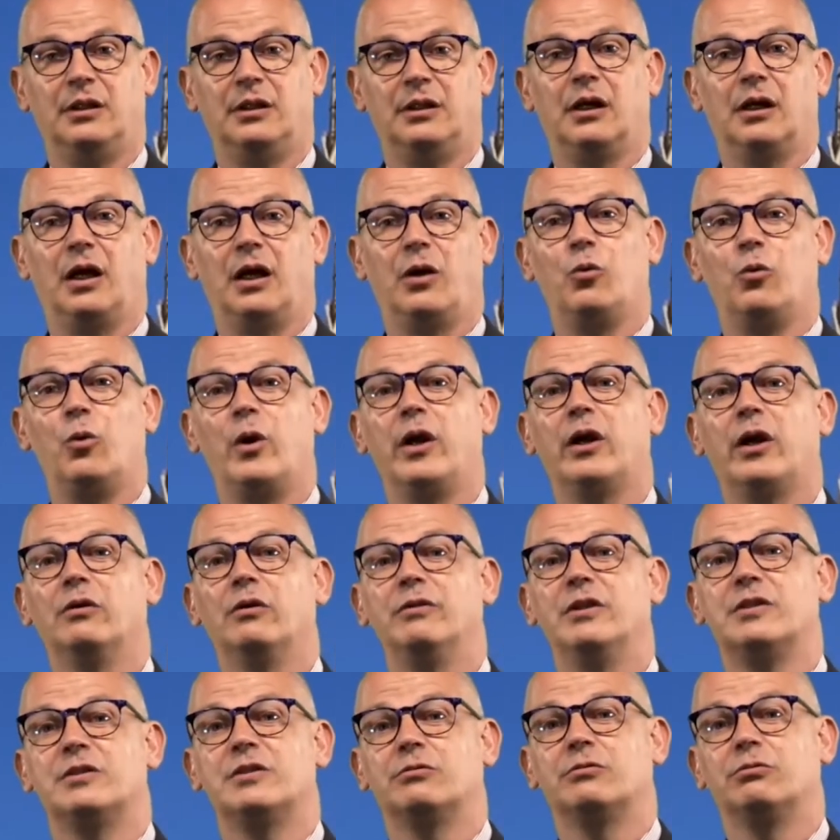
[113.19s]
aware of
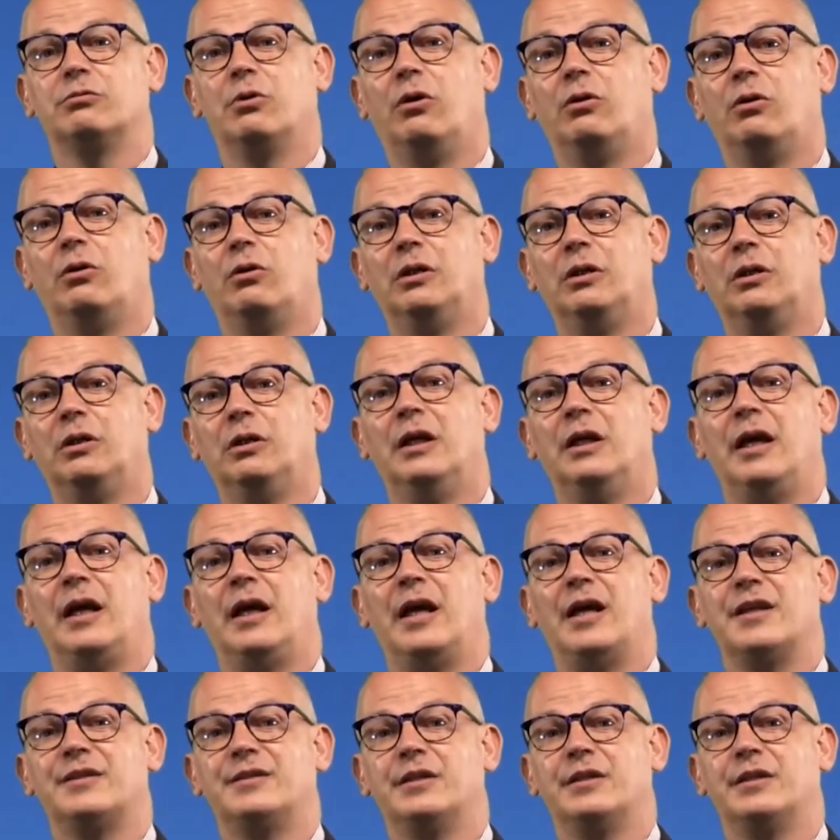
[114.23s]
its role
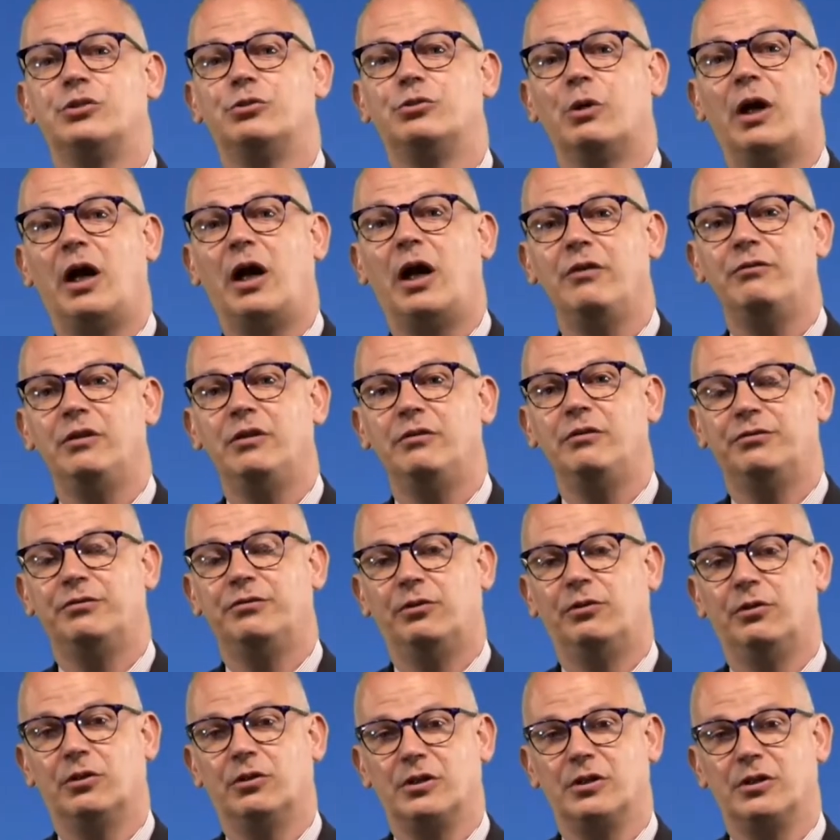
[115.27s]
as the driving
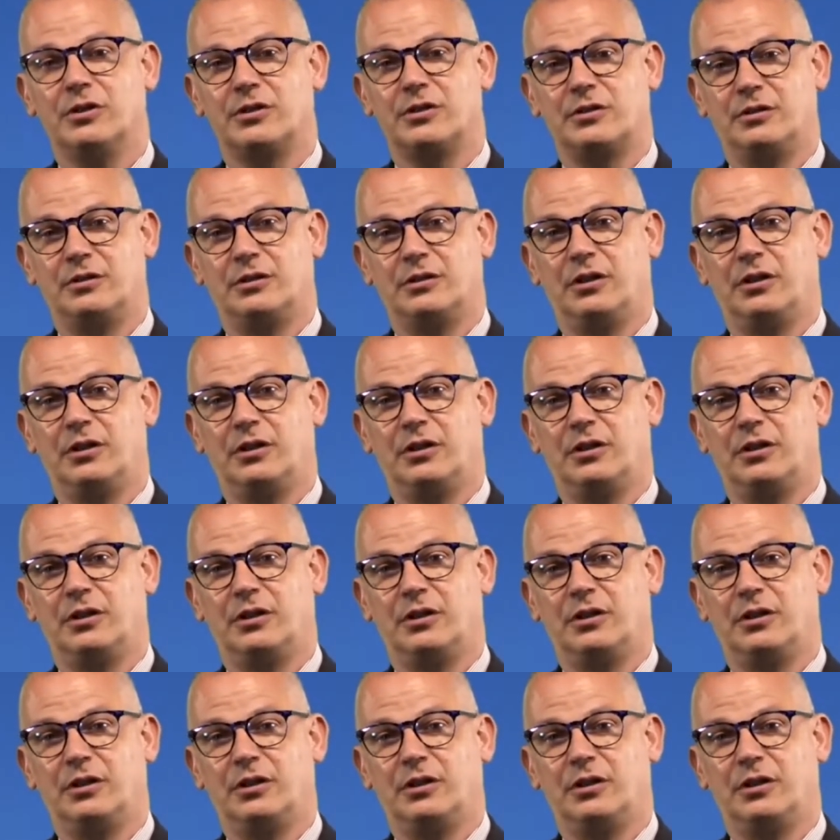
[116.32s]
force